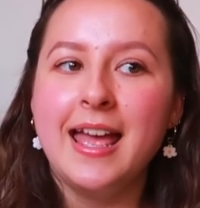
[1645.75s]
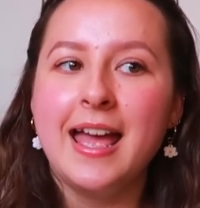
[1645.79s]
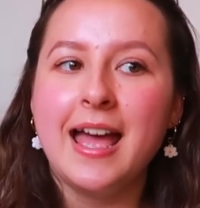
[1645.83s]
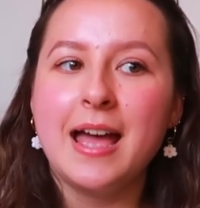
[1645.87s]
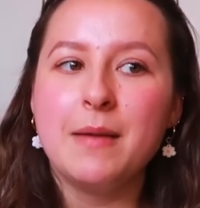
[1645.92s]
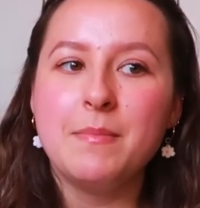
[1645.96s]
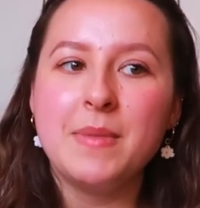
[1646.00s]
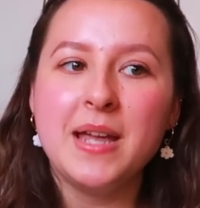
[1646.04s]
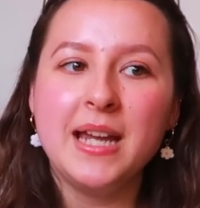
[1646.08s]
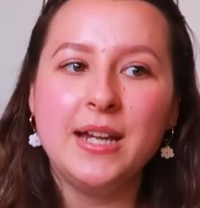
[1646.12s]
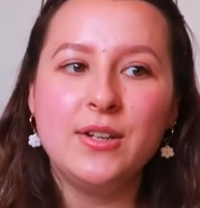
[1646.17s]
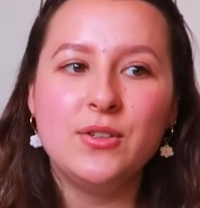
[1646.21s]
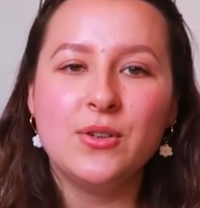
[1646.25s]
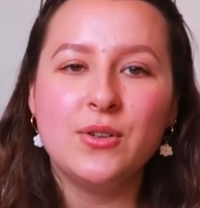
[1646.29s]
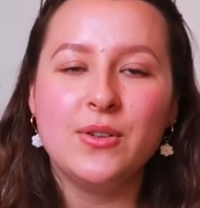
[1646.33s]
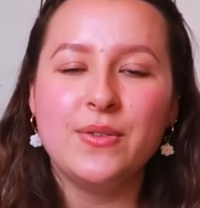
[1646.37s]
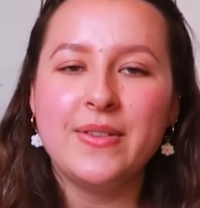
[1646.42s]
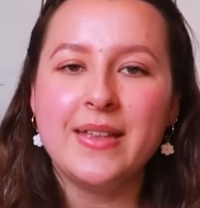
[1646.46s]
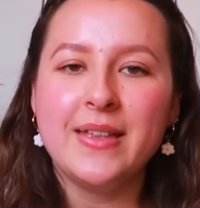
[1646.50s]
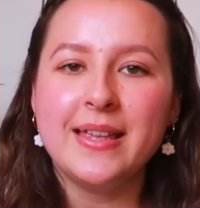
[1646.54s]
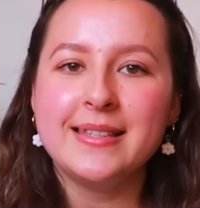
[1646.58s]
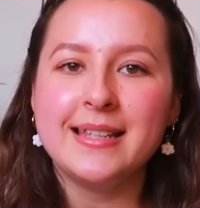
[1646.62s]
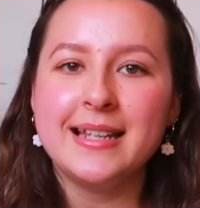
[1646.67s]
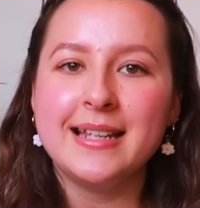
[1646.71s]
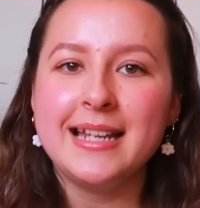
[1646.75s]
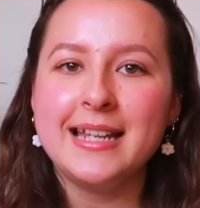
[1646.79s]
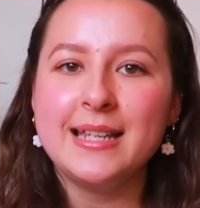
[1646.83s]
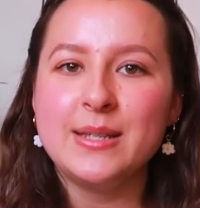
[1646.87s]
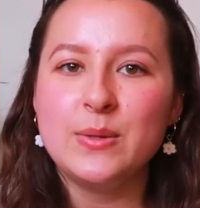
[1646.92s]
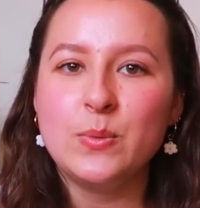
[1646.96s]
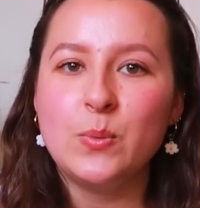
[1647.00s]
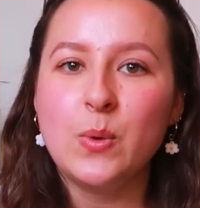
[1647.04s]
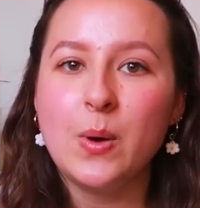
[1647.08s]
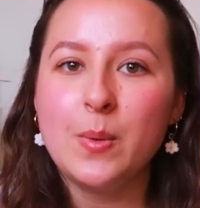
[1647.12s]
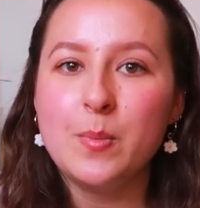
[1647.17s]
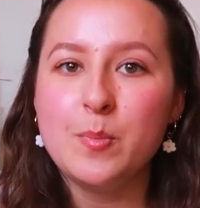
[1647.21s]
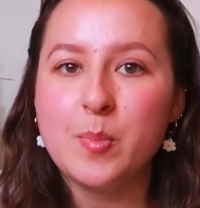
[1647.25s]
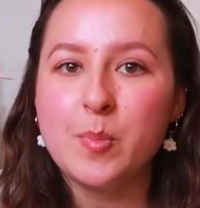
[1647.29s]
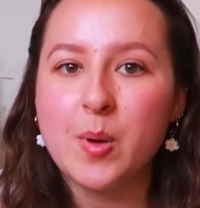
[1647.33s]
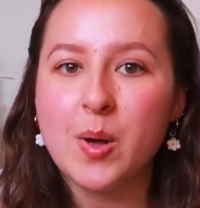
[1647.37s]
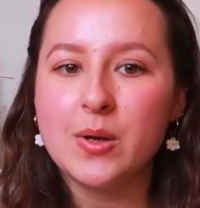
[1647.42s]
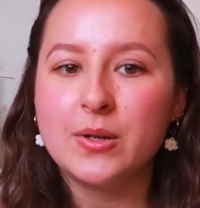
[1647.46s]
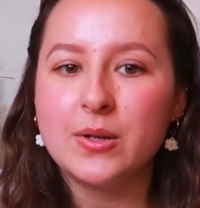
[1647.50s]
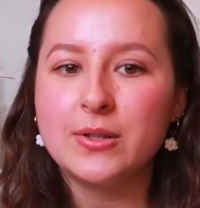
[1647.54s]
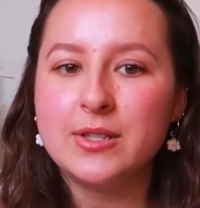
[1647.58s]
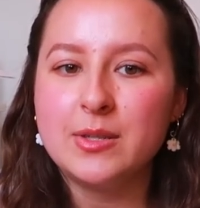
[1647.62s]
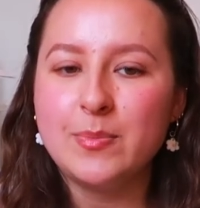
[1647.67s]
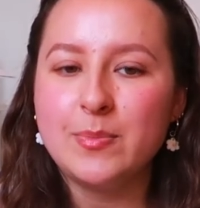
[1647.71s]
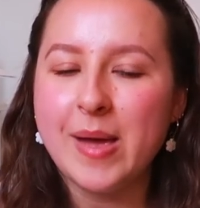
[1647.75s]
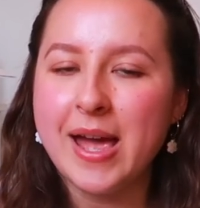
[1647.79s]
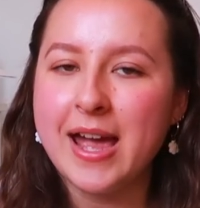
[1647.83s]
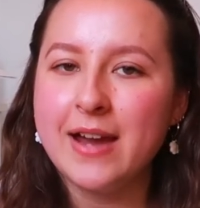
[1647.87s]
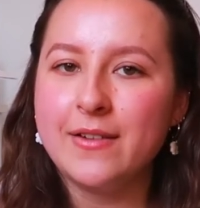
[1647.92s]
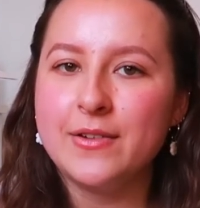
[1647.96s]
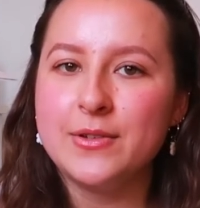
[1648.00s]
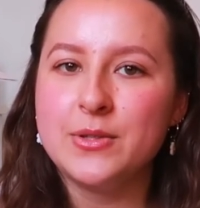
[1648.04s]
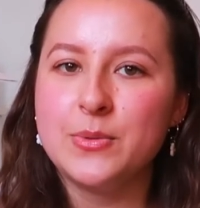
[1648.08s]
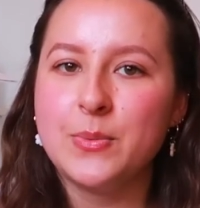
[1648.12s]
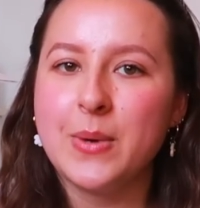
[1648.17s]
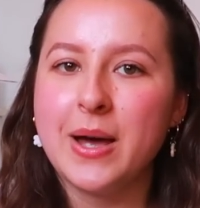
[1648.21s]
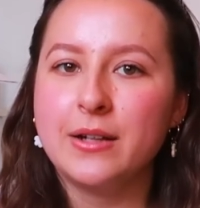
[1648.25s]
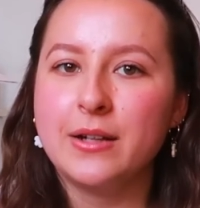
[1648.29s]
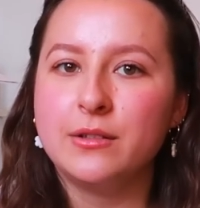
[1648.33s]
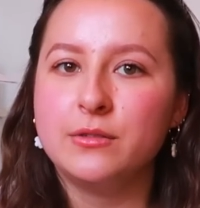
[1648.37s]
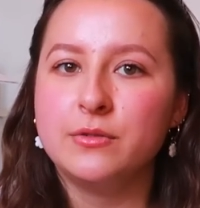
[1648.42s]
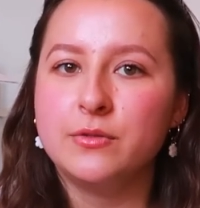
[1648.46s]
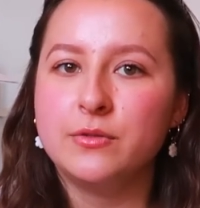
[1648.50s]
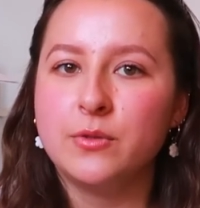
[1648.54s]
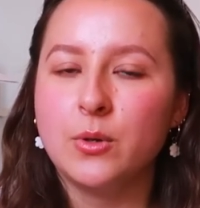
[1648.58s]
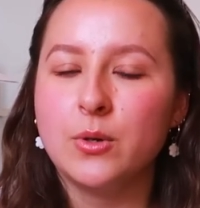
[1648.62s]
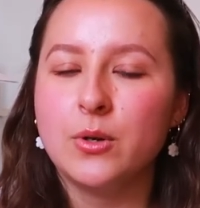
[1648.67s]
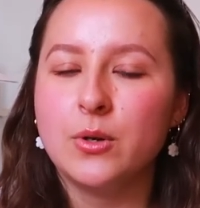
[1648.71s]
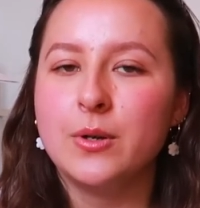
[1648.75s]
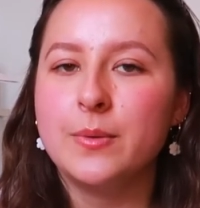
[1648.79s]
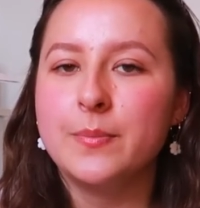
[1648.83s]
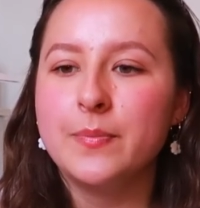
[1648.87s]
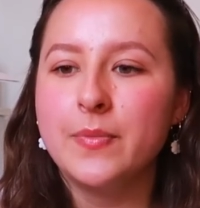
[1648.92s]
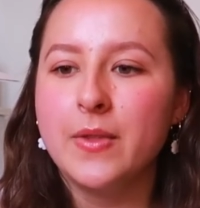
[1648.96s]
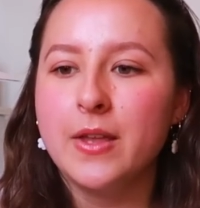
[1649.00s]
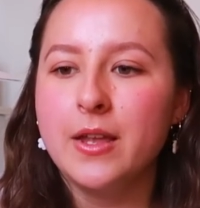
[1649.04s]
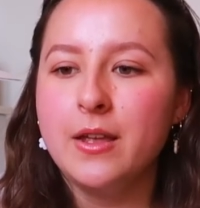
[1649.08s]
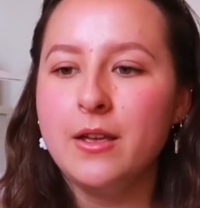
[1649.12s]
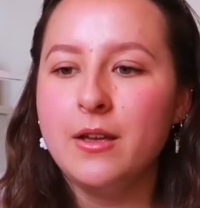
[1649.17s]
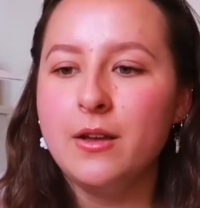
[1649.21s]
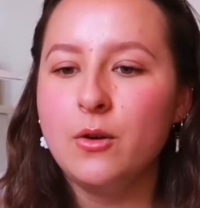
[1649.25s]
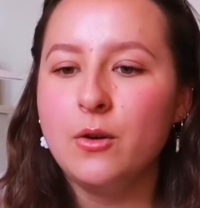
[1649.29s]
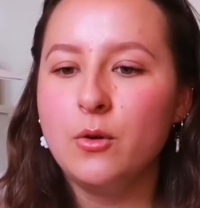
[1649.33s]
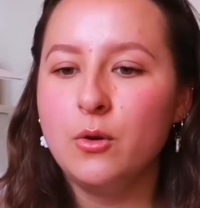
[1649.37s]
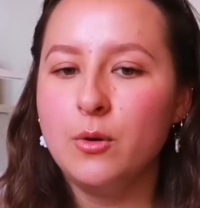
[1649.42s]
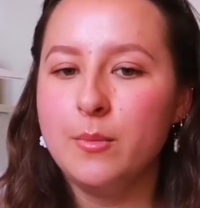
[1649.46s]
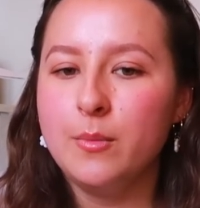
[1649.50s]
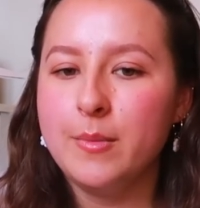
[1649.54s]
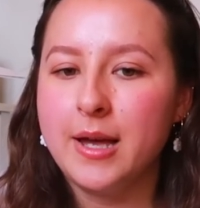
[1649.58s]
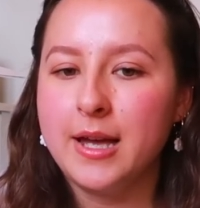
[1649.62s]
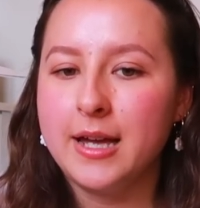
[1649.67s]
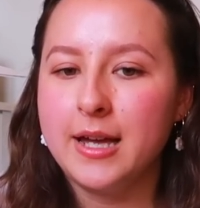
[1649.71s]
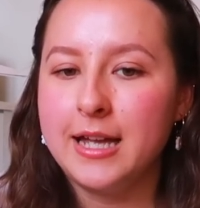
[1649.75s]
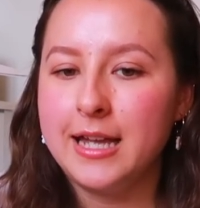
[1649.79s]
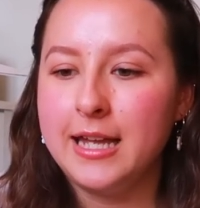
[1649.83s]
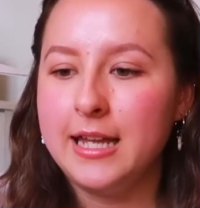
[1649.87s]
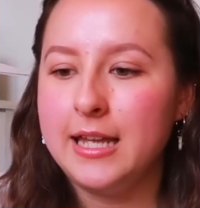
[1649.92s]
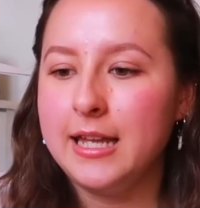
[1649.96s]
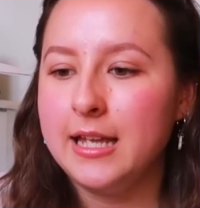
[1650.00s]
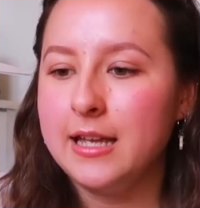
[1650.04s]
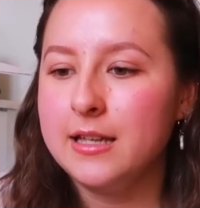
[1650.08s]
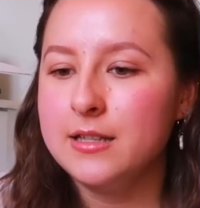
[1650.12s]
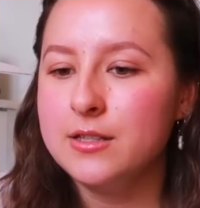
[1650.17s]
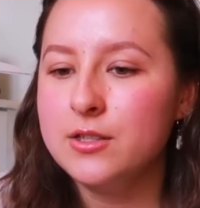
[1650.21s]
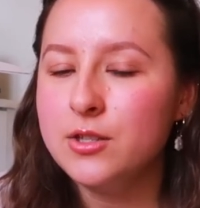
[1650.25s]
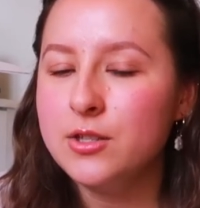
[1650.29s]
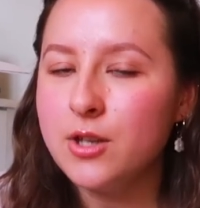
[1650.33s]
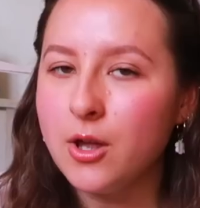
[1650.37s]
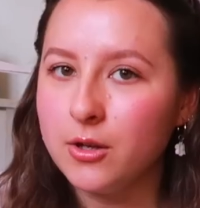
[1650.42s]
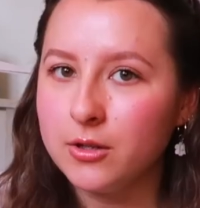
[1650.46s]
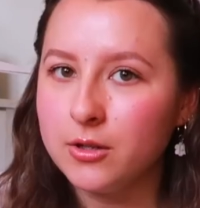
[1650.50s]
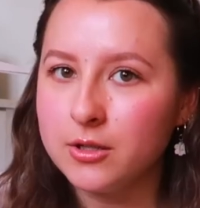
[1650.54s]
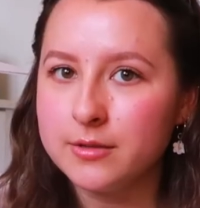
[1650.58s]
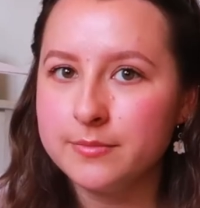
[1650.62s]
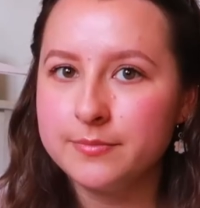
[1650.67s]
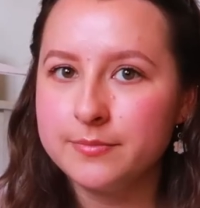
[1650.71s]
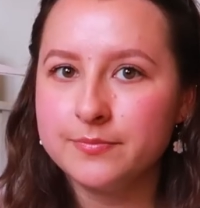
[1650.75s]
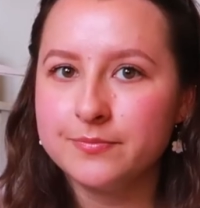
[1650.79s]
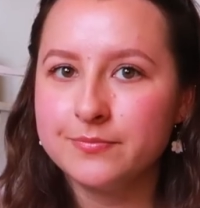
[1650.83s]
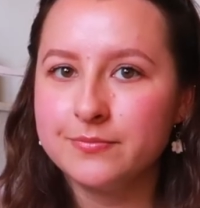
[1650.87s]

and make sure that there's at least one box spare as well for all my stock.